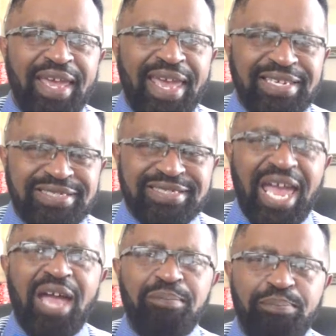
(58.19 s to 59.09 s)
and
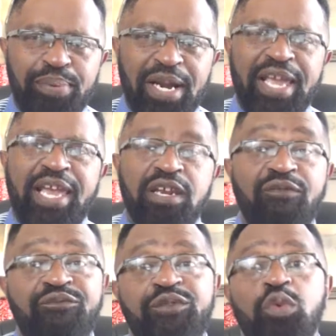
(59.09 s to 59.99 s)
stop playing a
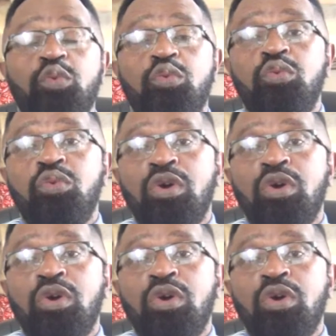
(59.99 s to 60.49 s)
fool